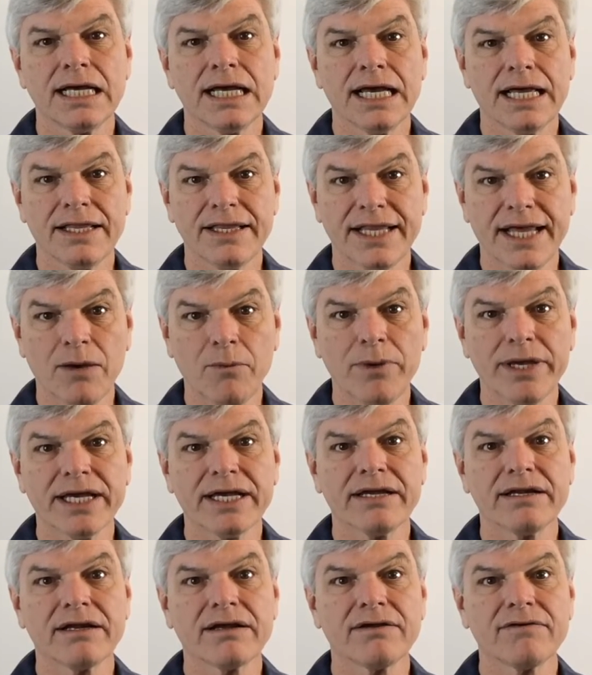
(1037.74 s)
And then we
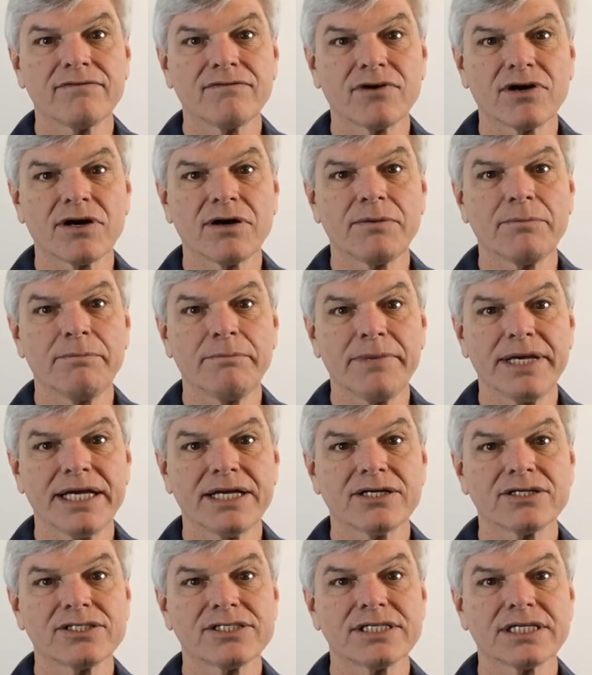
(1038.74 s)
can convert
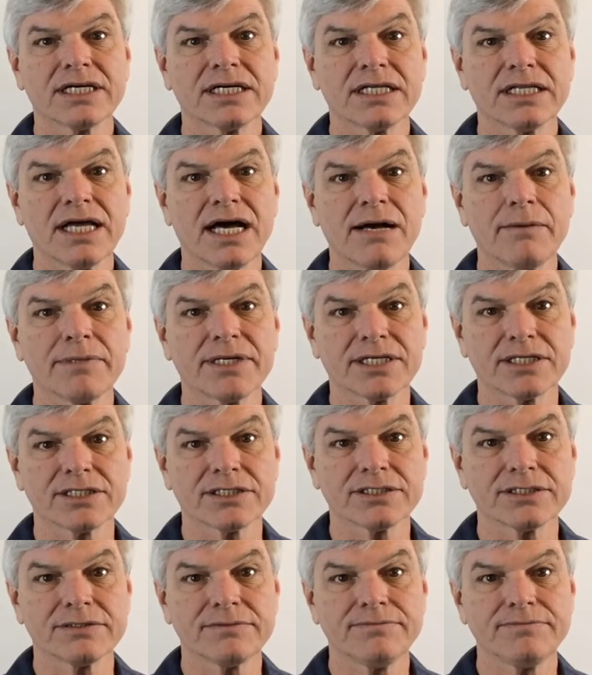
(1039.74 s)
meters to
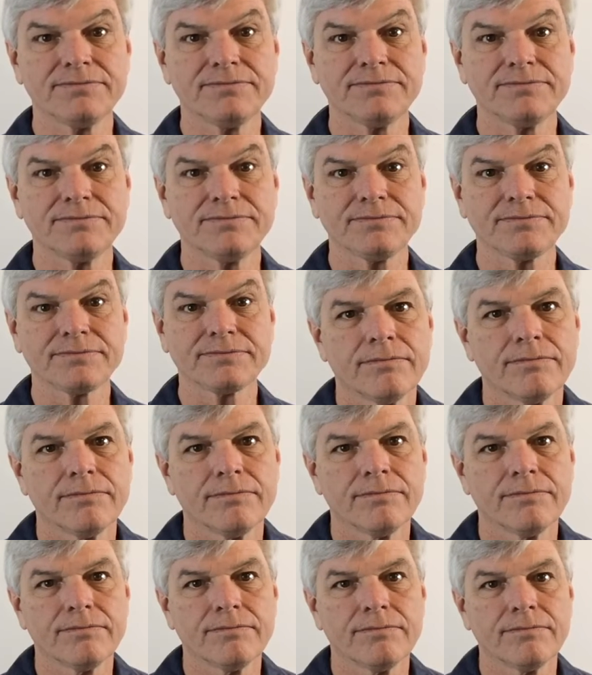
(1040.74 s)
centimeters.
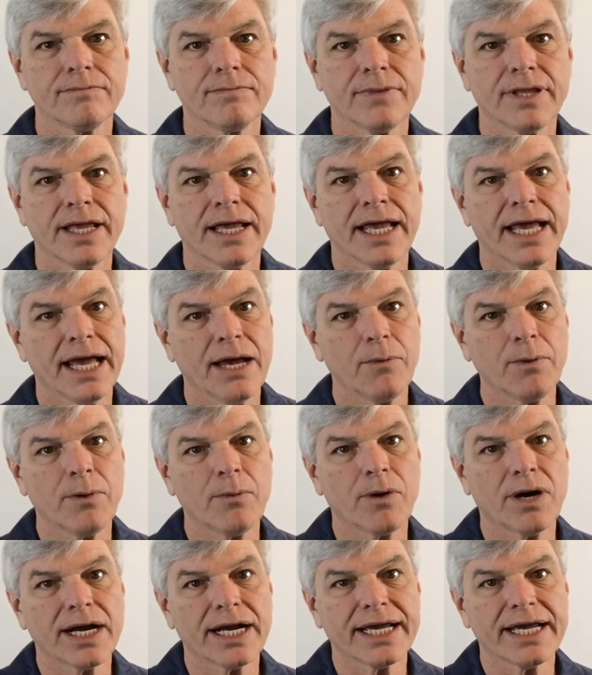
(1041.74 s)
And we
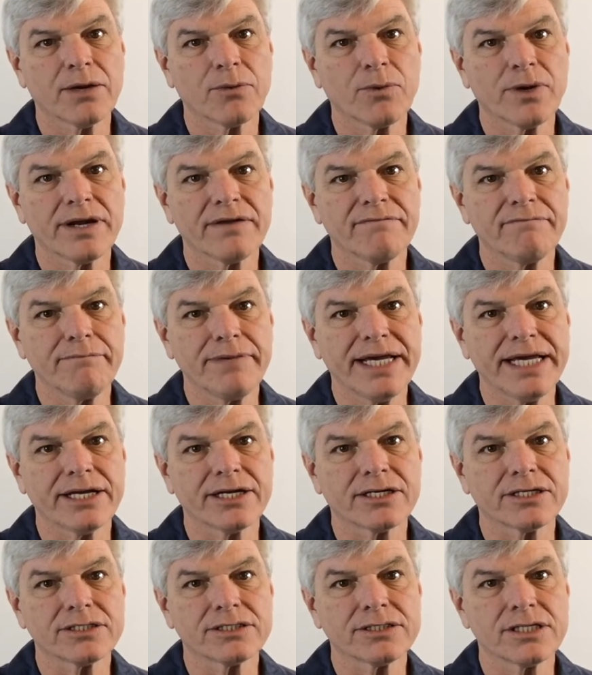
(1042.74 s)
want to get rid of
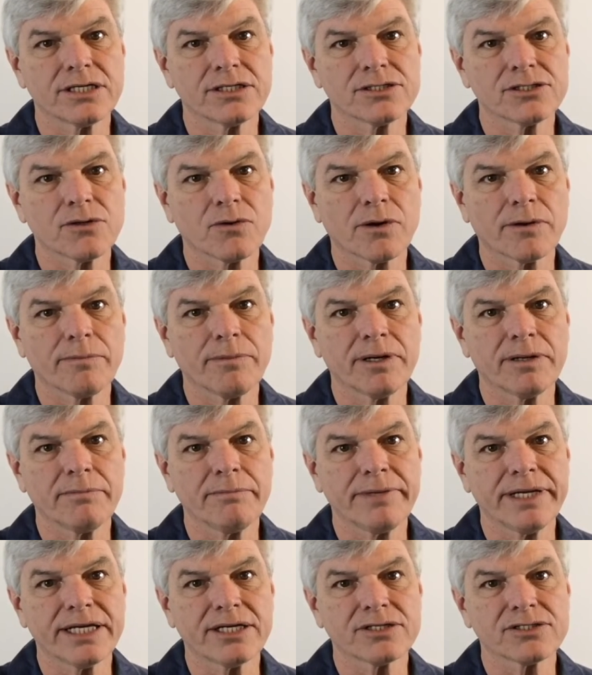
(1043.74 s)
meters, so we're putting
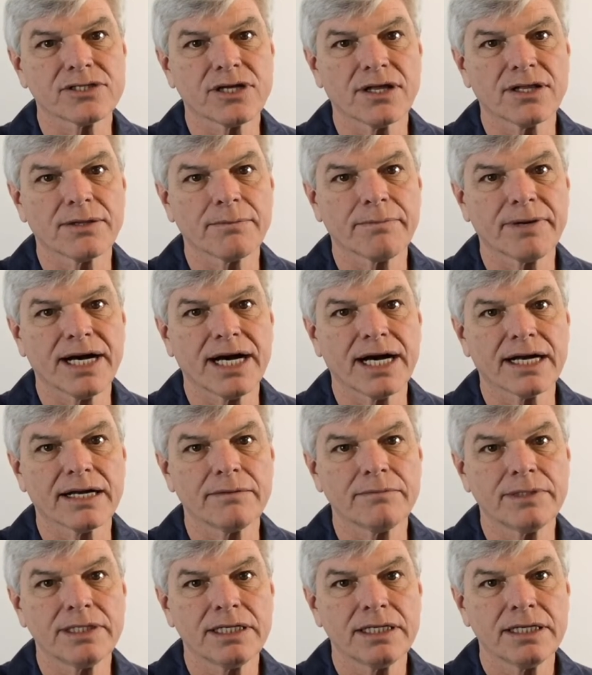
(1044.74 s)
meters on the
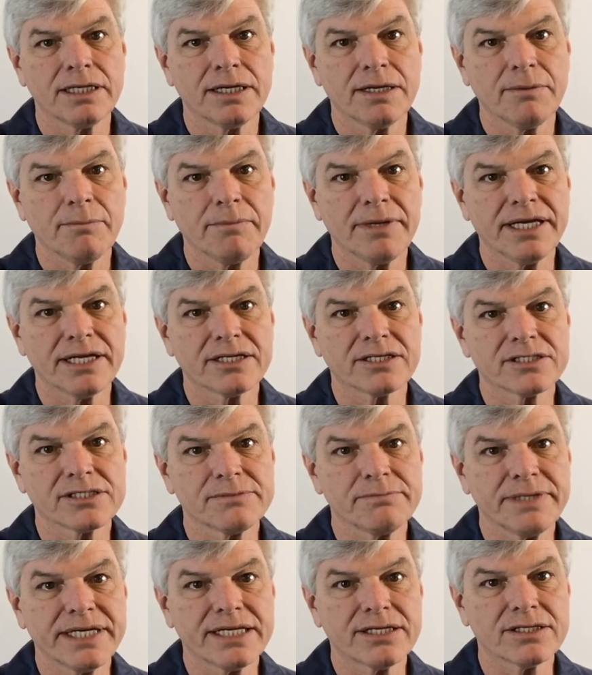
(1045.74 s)
bottom. Meters,
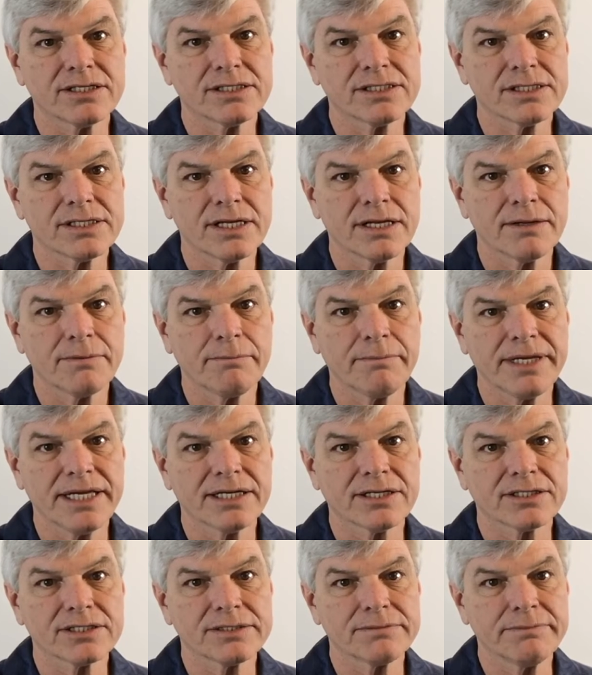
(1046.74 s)
meters,
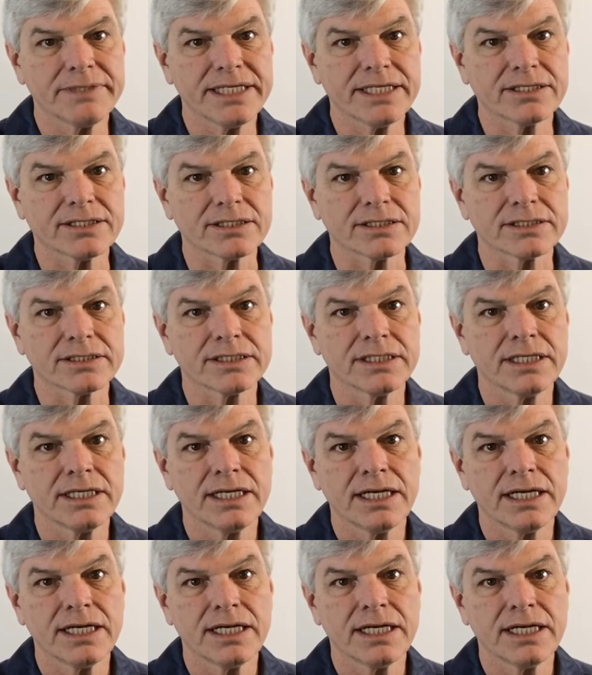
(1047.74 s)
meters, meters.